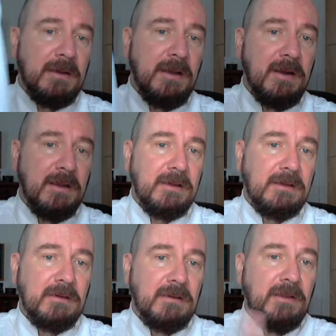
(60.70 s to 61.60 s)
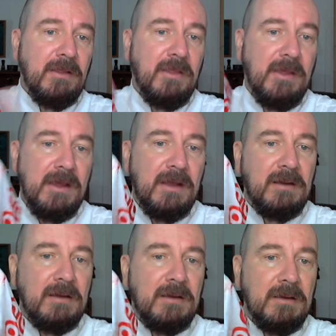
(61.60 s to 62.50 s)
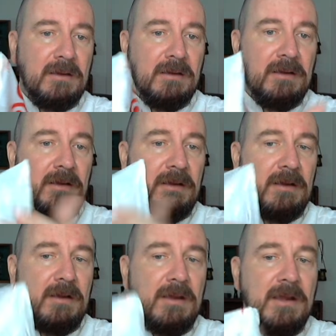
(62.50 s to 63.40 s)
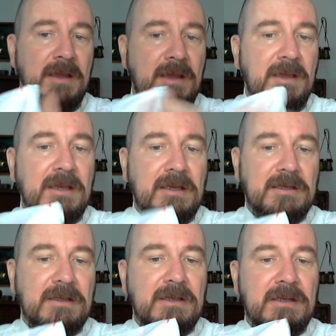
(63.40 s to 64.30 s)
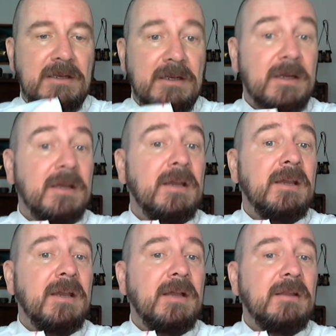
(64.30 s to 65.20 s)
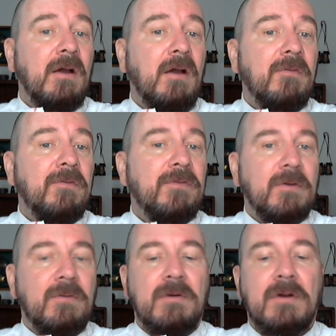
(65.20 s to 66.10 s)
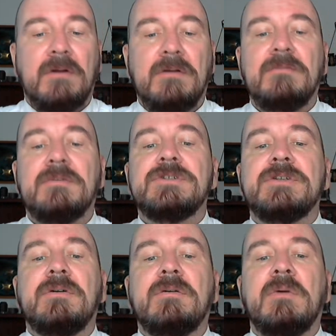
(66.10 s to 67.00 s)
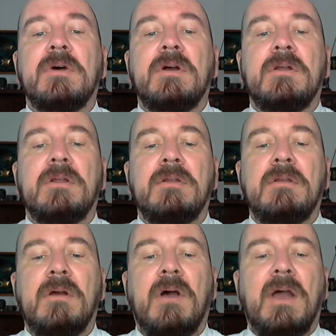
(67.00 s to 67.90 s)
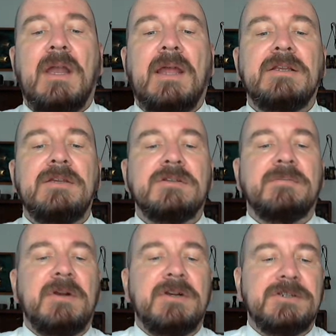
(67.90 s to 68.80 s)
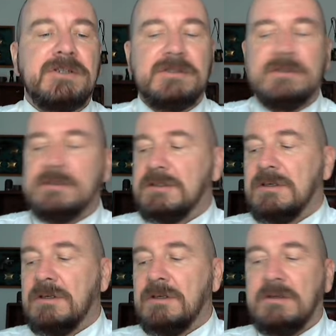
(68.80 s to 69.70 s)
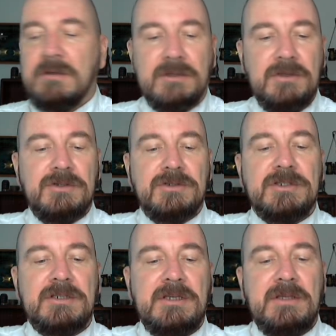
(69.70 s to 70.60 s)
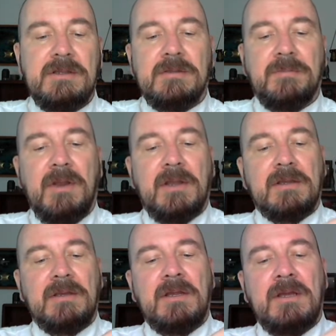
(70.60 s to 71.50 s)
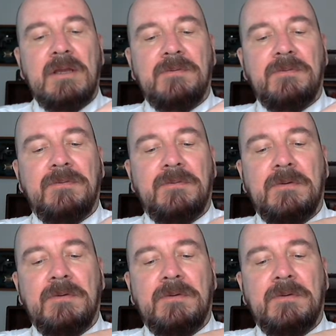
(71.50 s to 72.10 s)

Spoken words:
kind of like that, and then cut off the corner. So I like to use a pair of scissors. You can use your teeth, a pocket knife,